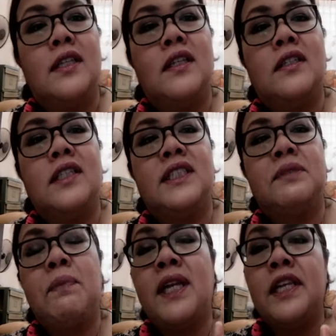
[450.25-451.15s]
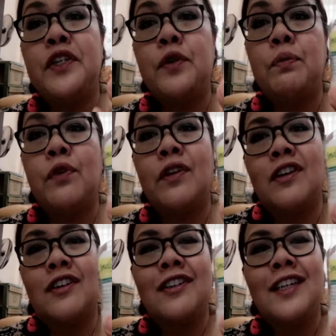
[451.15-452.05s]
This is
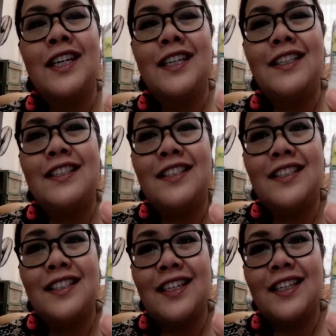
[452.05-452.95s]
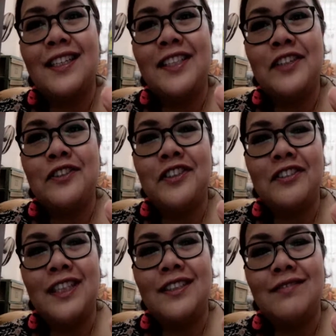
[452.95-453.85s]
Smelly-No-More. This is a
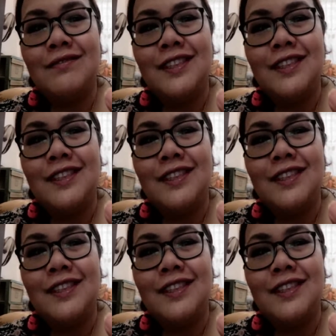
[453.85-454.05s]
deodorant.